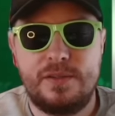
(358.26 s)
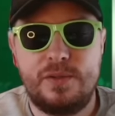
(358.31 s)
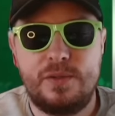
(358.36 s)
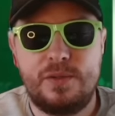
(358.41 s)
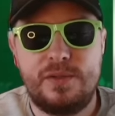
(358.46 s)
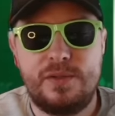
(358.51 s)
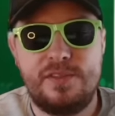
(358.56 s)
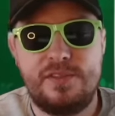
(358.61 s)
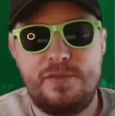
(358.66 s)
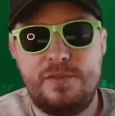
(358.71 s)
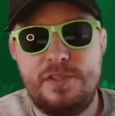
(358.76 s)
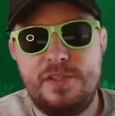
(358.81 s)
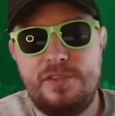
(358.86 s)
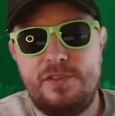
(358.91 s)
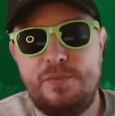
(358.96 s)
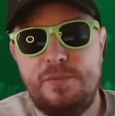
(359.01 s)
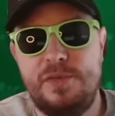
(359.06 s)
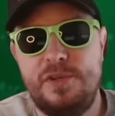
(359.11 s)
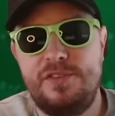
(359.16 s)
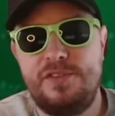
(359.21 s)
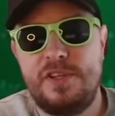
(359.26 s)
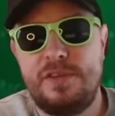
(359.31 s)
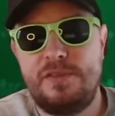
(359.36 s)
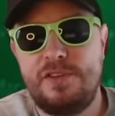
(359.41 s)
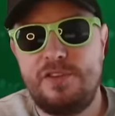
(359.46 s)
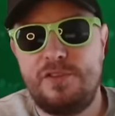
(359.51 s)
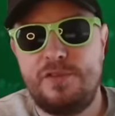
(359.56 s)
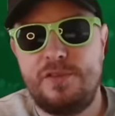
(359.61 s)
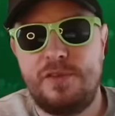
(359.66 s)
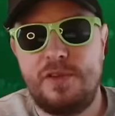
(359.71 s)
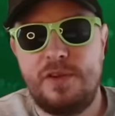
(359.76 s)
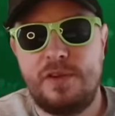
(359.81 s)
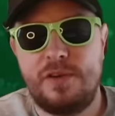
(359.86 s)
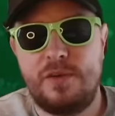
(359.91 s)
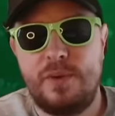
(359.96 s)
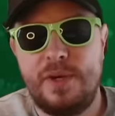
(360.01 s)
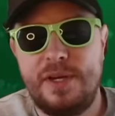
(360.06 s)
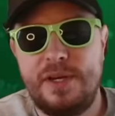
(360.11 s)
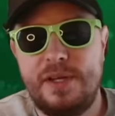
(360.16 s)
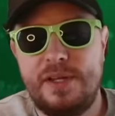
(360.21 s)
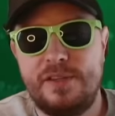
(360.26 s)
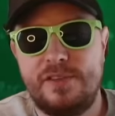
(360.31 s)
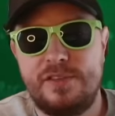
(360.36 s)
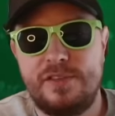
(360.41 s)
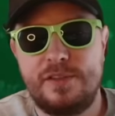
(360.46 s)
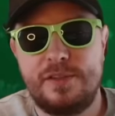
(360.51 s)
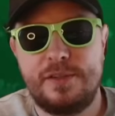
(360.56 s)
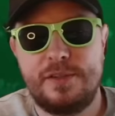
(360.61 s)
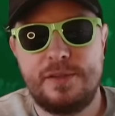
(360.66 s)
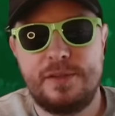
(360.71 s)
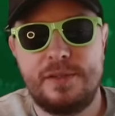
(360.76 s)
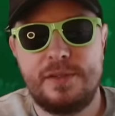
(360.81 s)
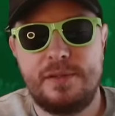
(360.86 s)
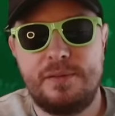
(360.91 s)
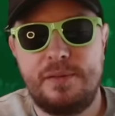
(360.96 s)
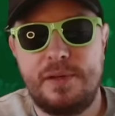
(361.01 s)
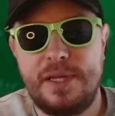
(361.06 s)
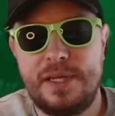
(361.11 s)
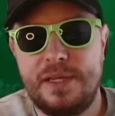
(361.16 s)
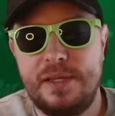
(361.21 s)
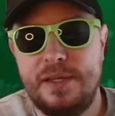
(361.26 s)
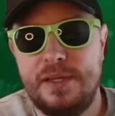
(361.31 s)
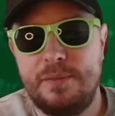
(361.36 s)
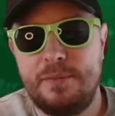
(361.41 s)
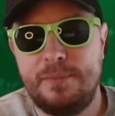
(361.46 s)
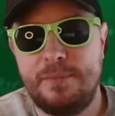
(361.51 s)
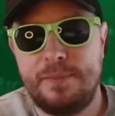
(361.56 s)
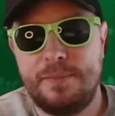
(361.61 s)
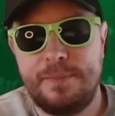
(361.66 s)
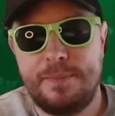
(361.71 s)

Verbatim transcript: Yo, these blue sevens are quite nice. I'm liking them.